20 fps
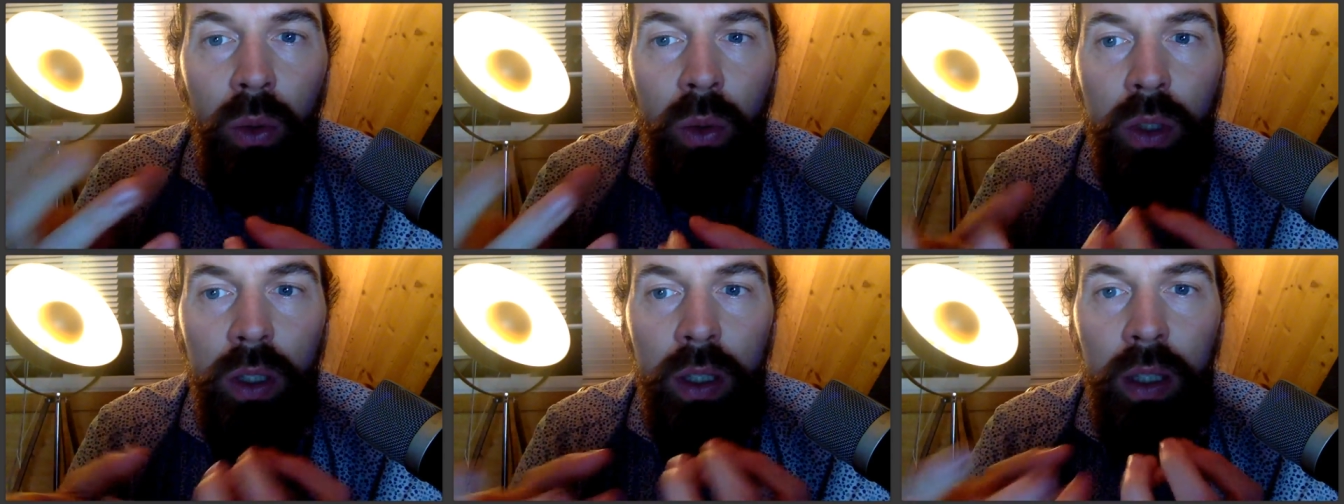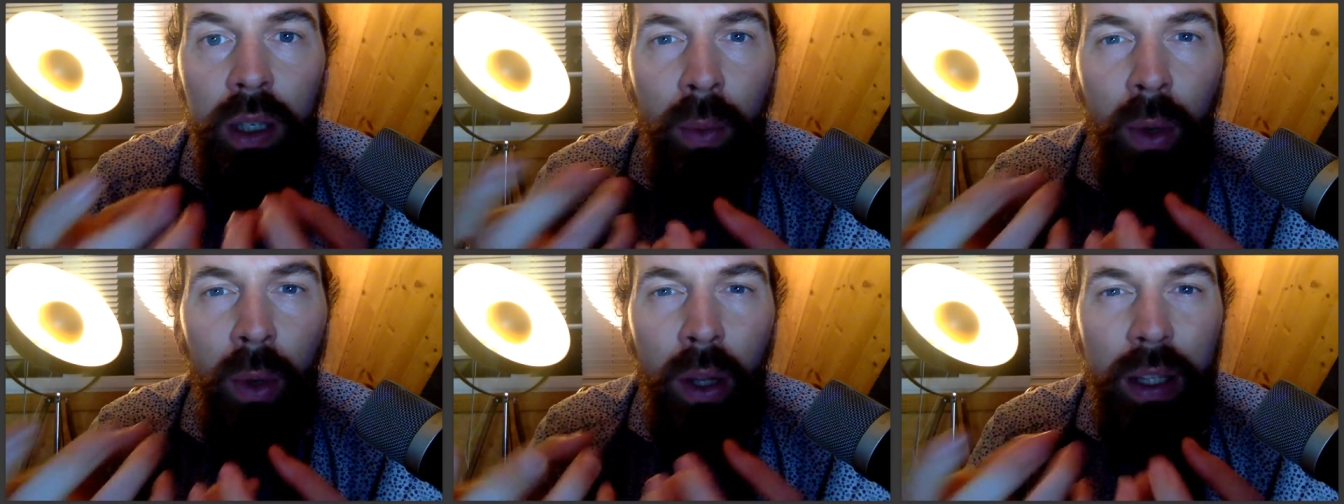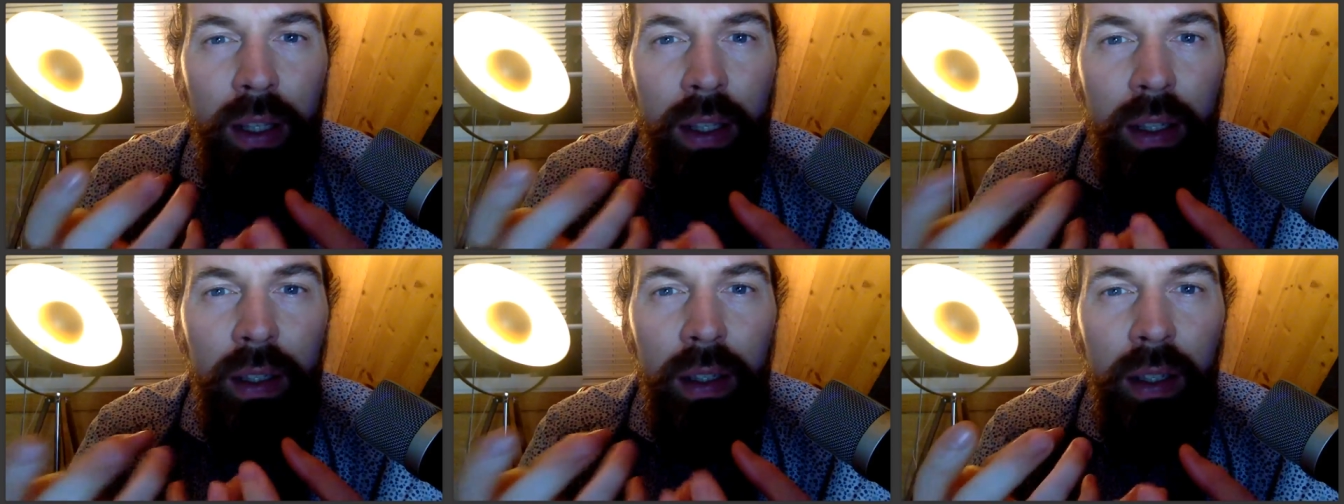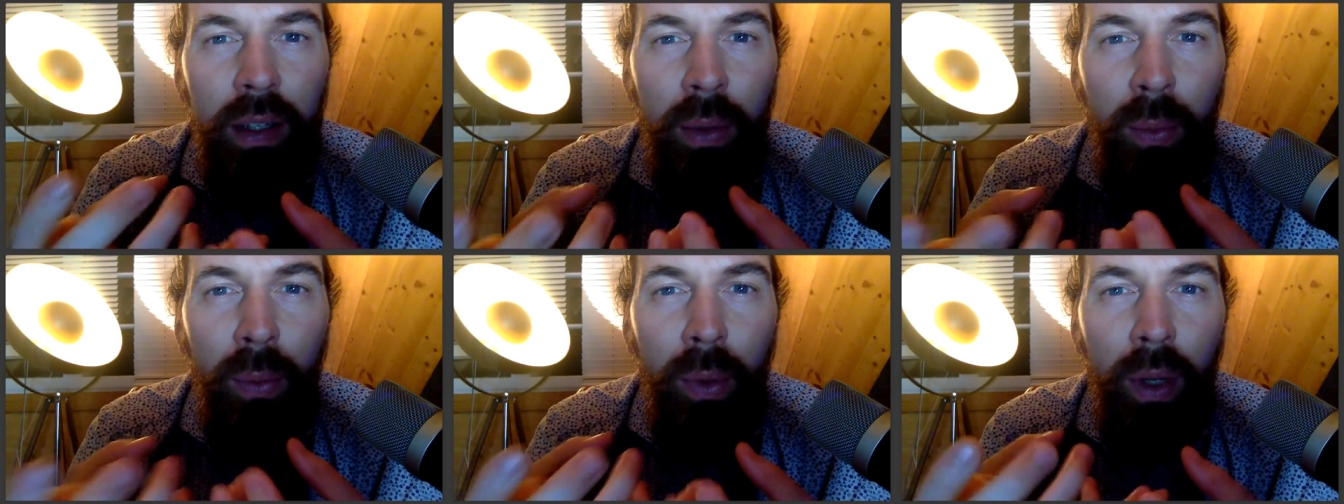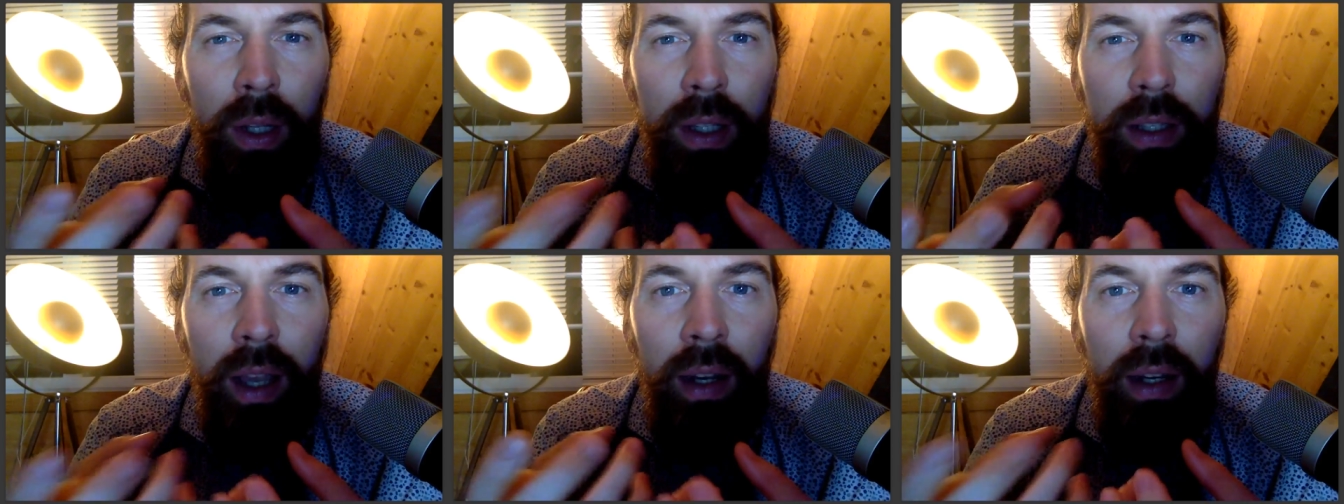see what's
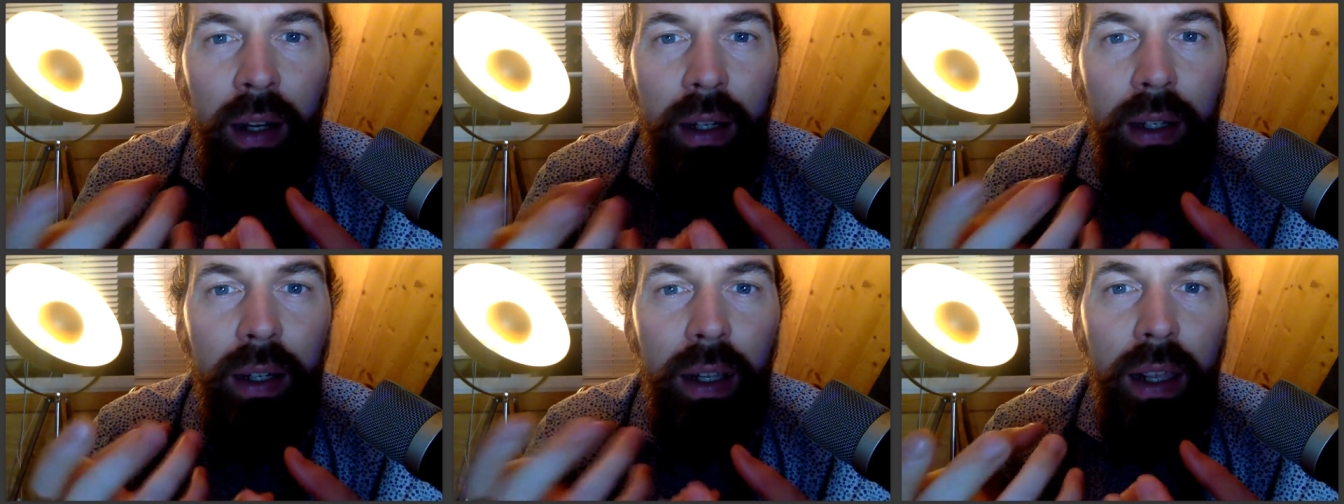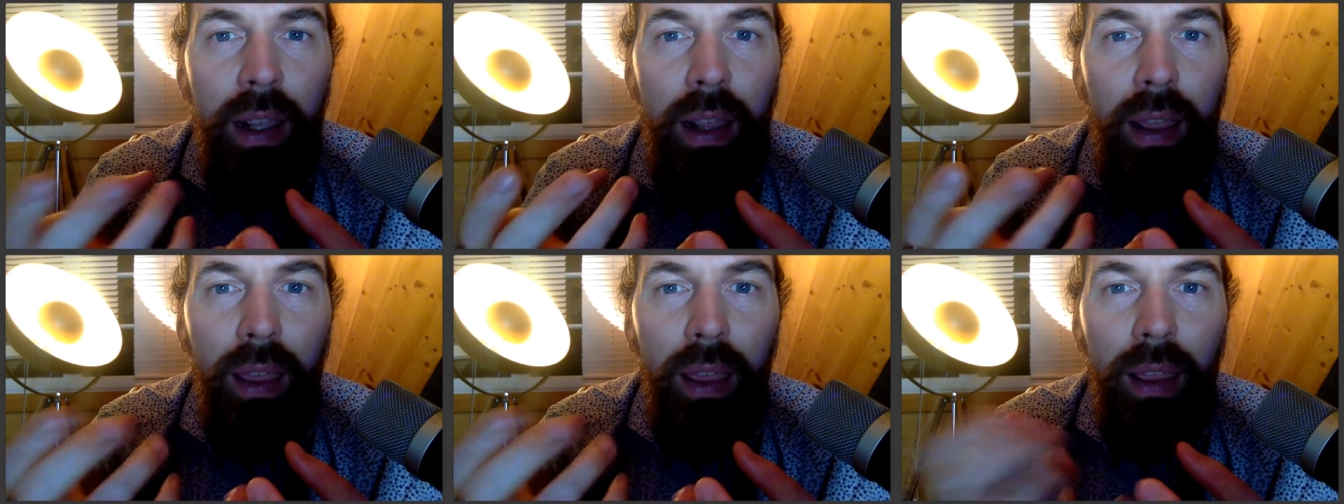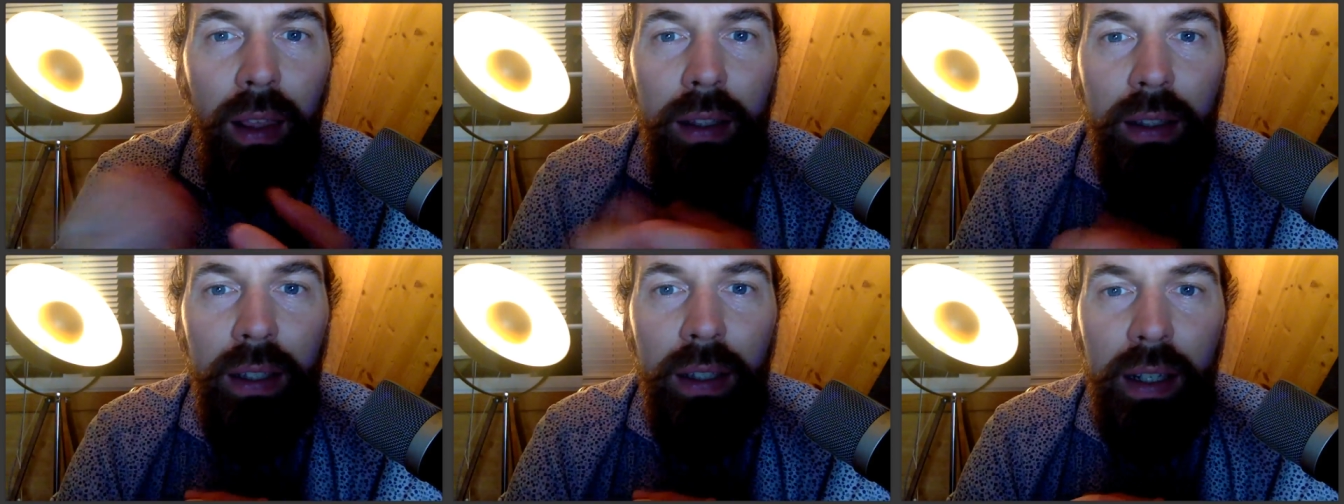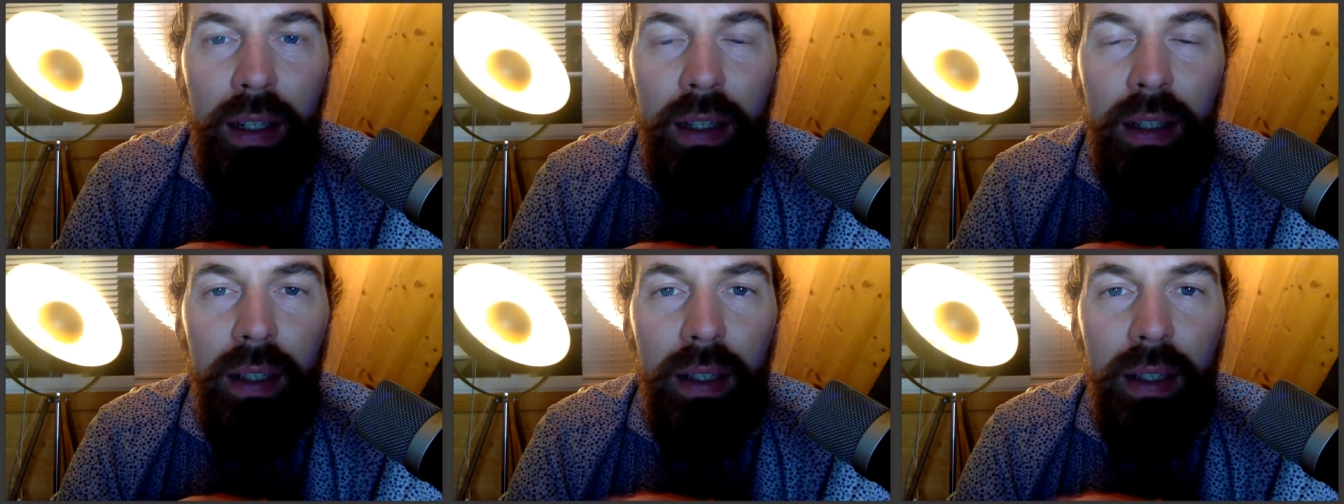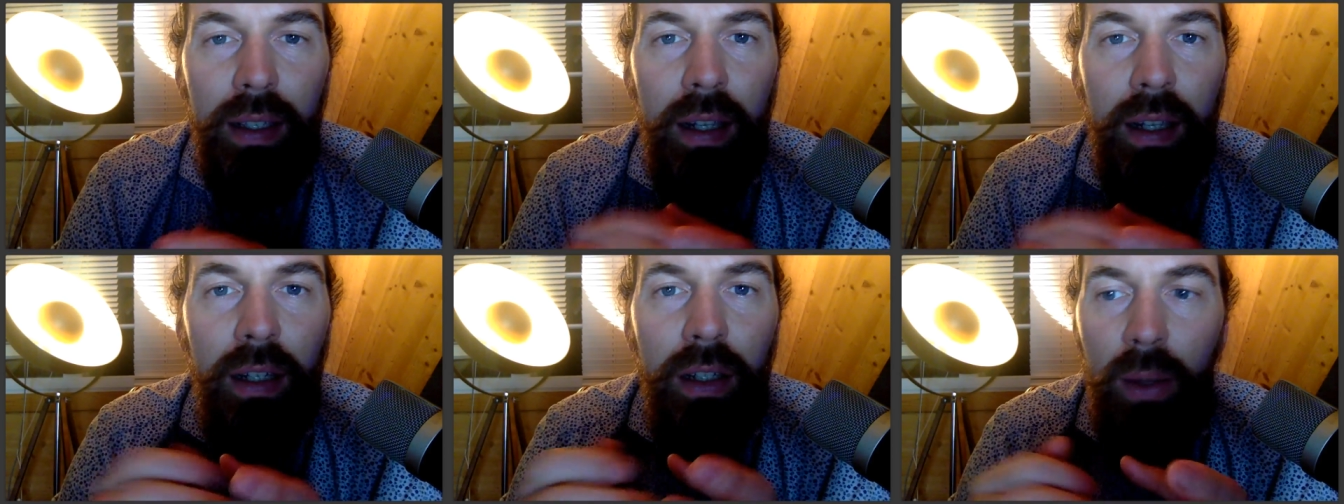underneath this
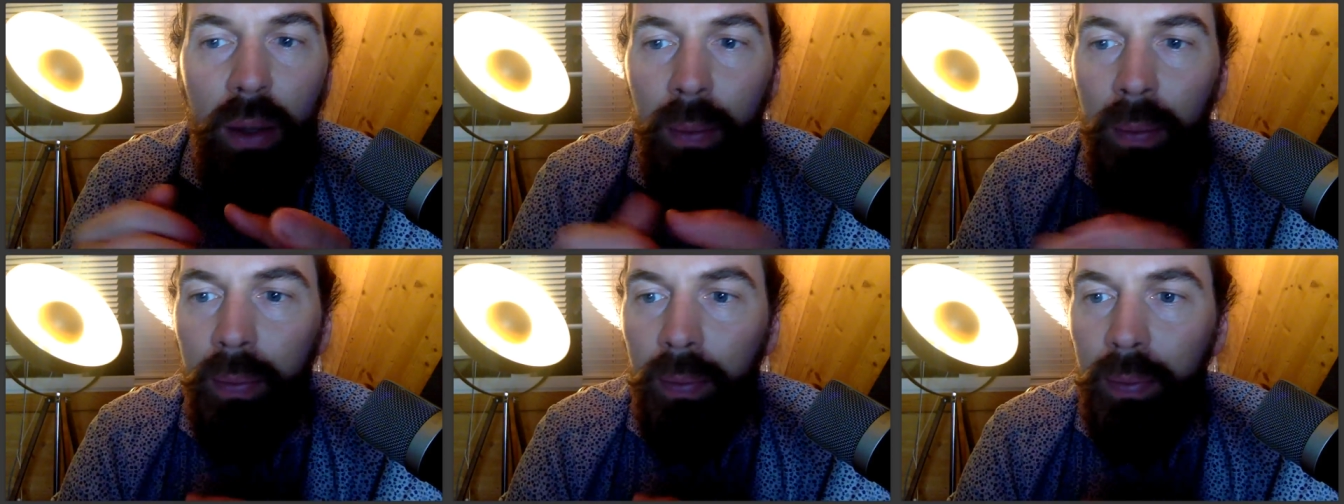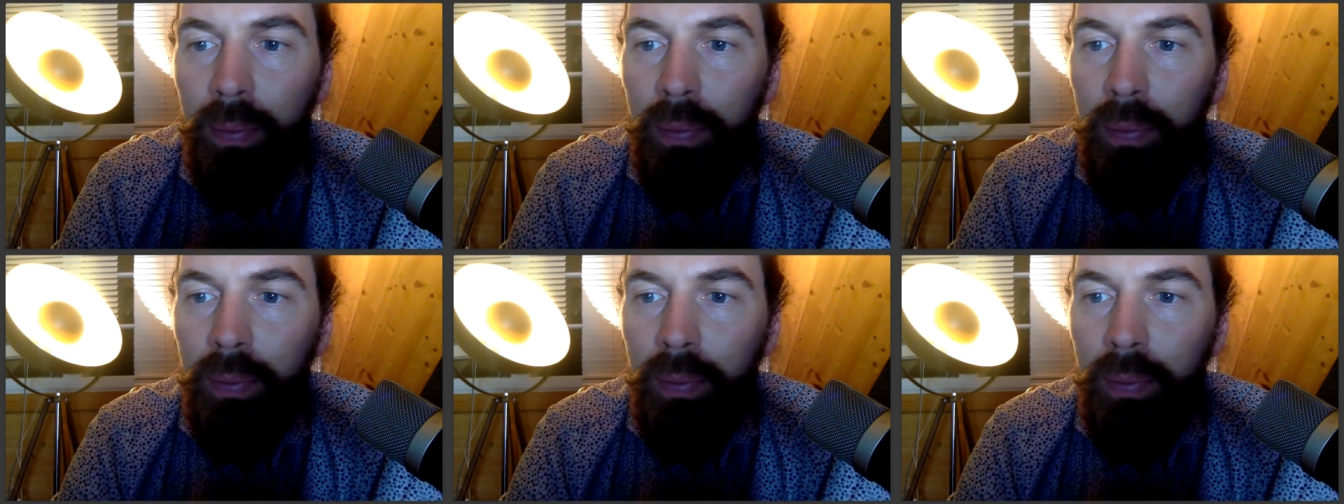symptom.